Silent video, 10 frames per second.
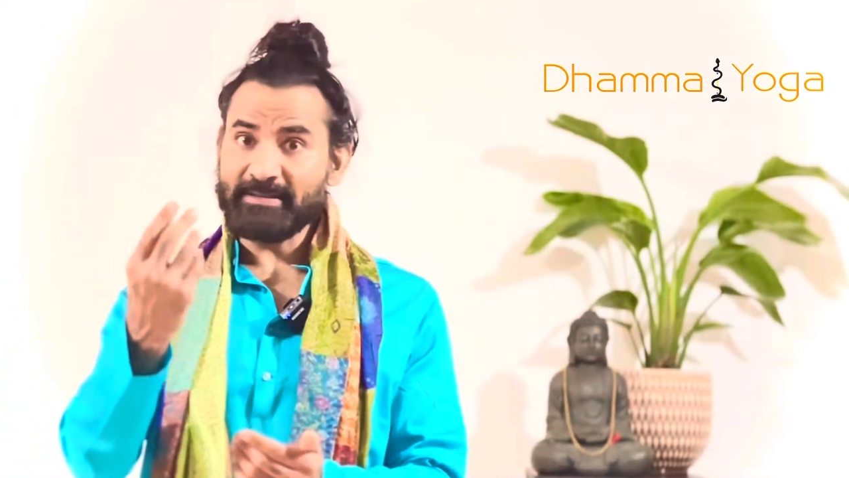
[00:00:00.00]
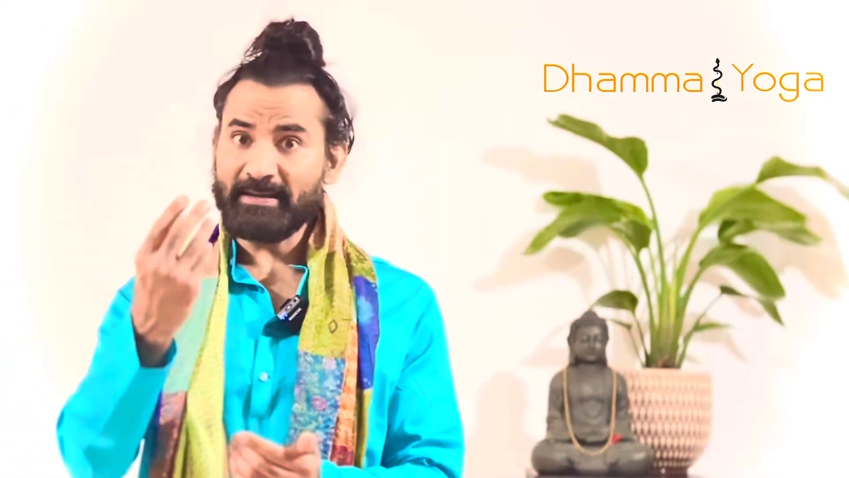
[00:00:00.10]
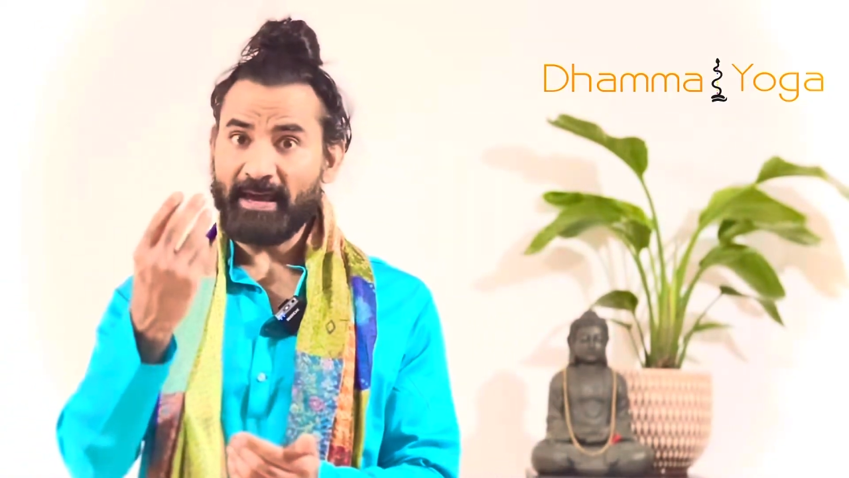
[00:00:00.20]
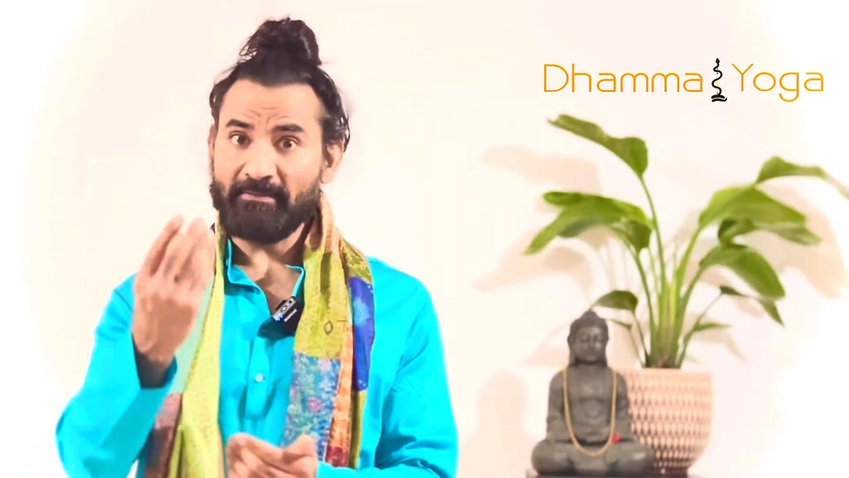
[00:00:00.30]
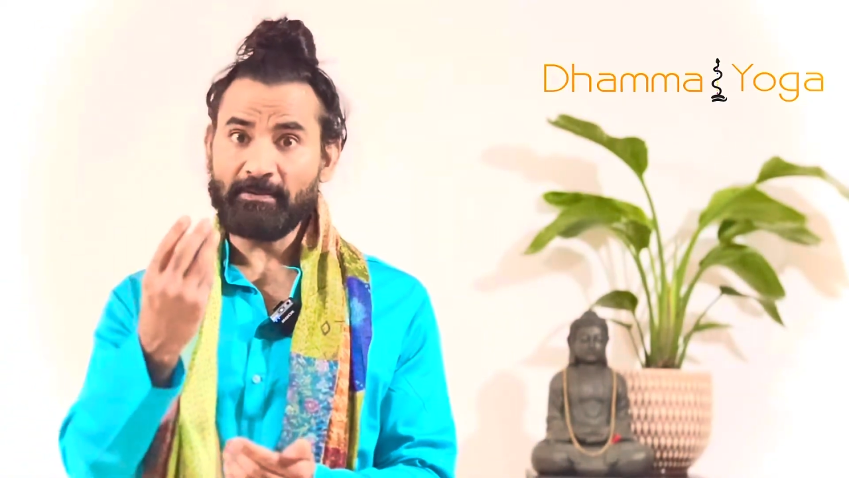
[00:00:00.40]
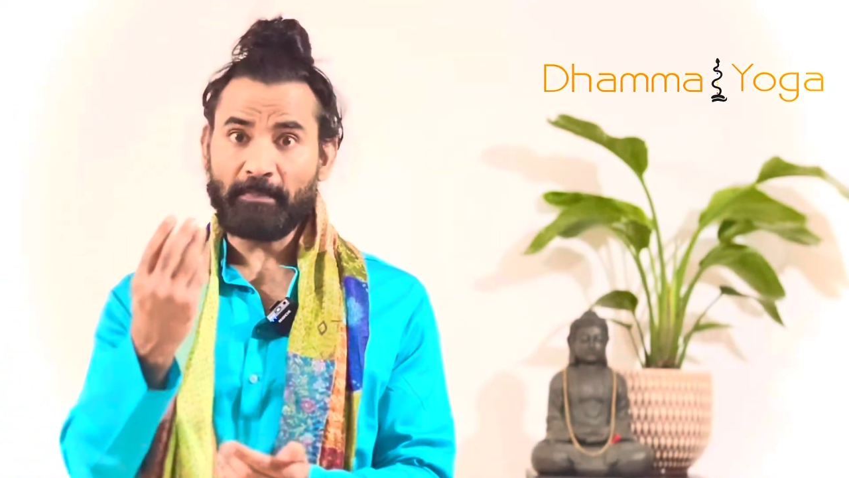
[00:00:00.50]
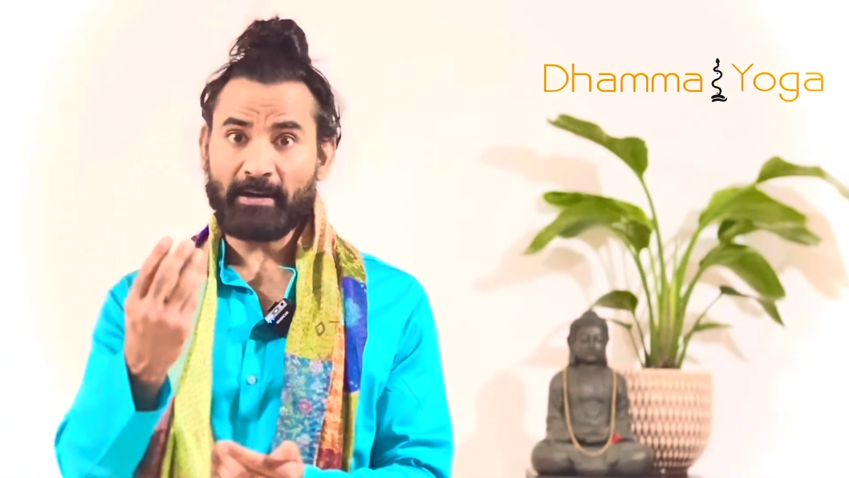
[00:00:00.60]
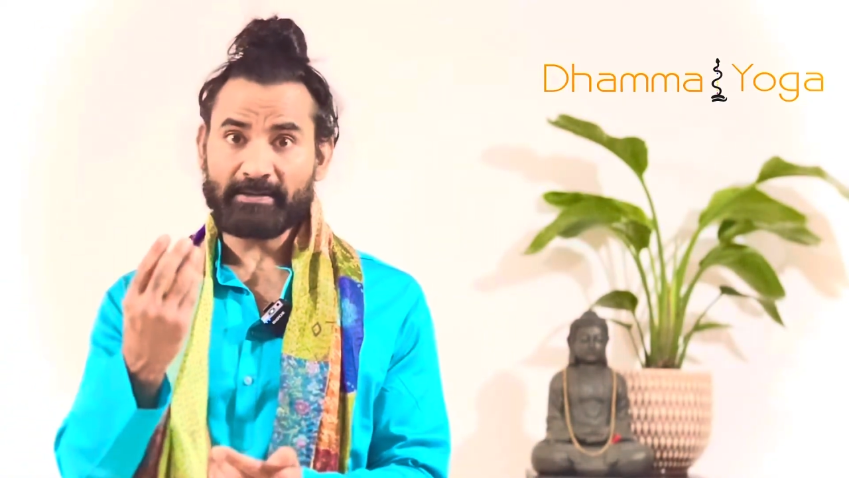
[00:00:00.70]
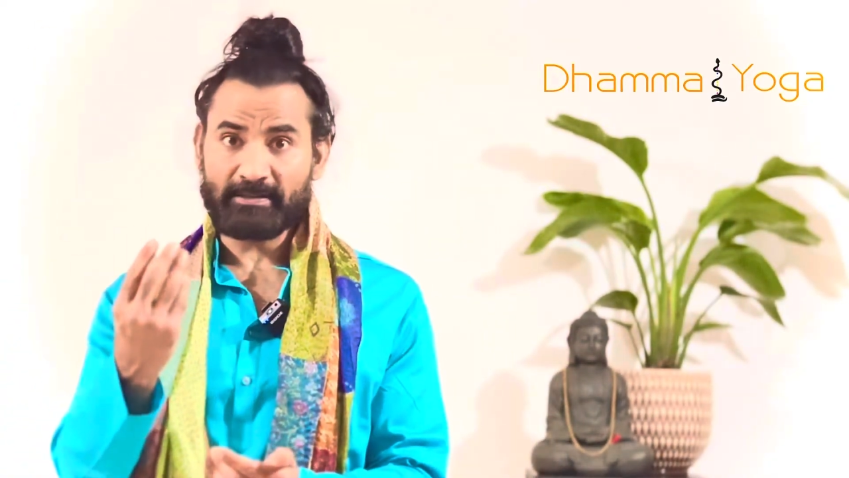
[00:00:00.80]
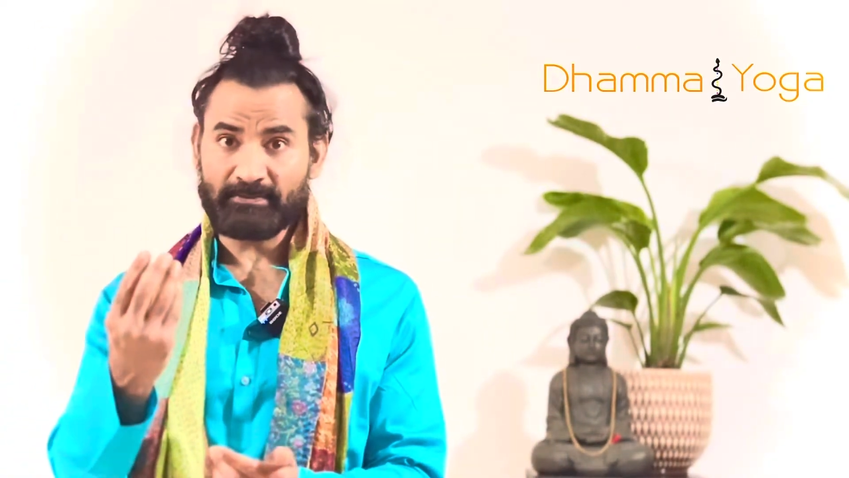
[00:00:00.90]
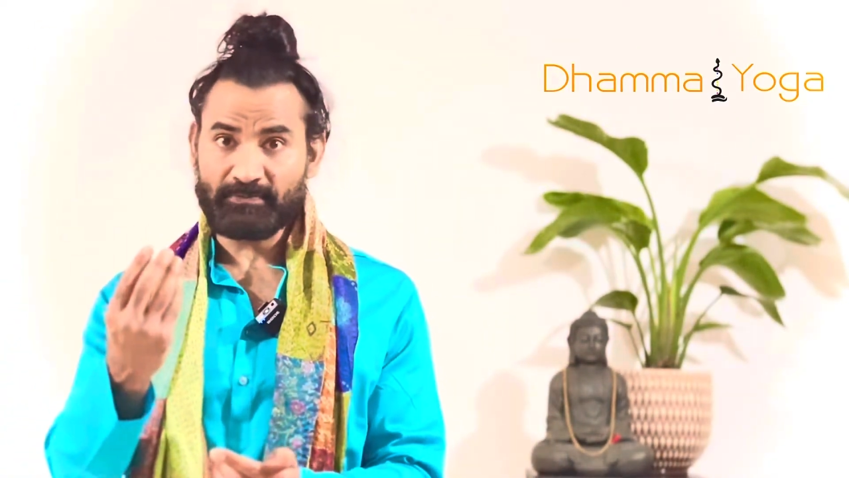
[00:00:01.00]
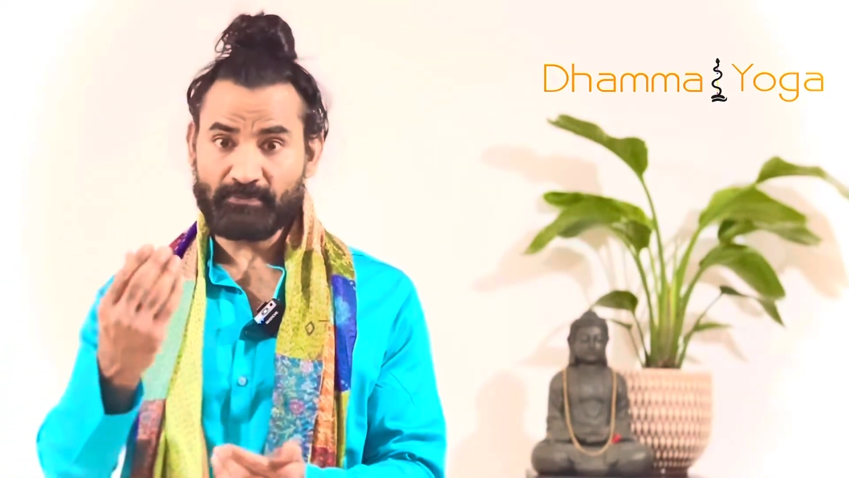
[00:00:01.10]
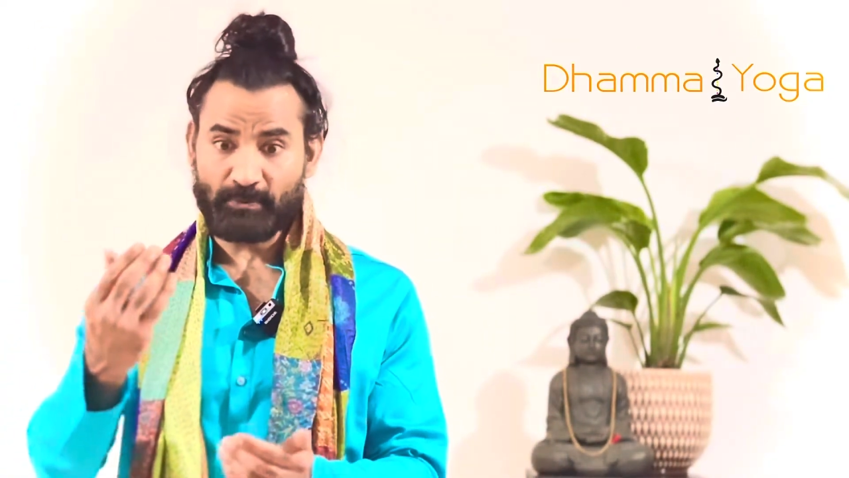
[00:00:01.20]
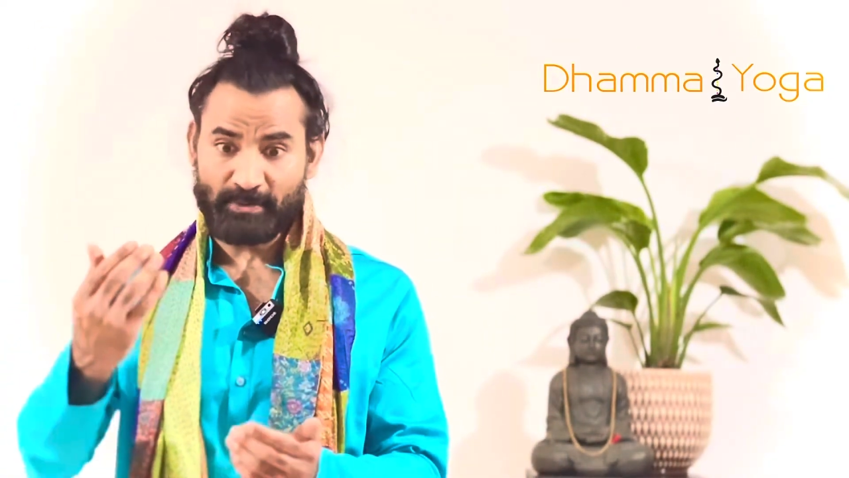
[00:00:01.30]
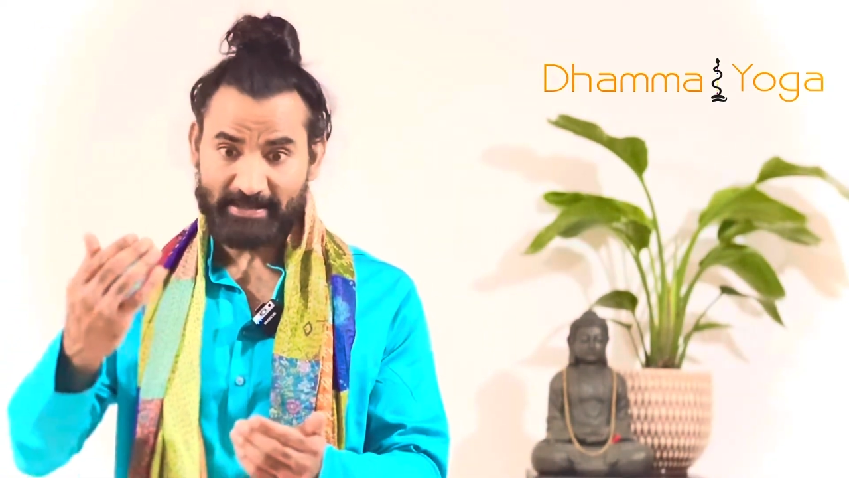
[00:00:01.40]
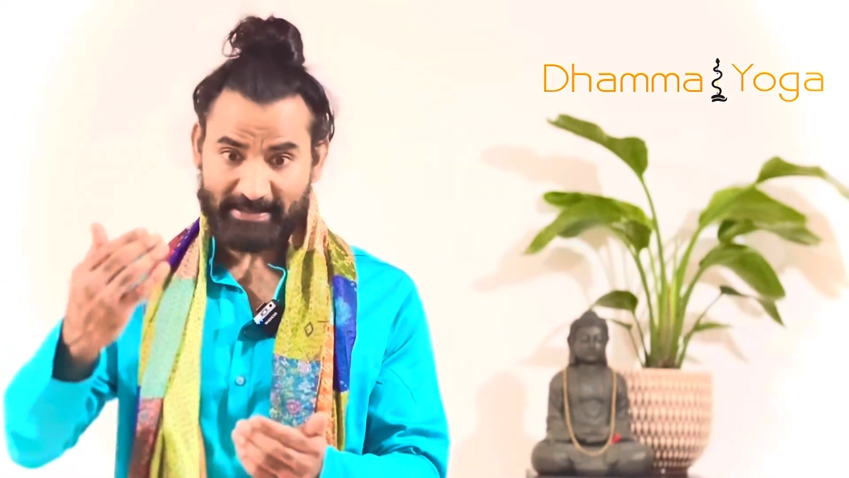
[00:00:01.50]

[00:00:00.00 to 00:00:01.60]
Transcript: the heavy particle of the food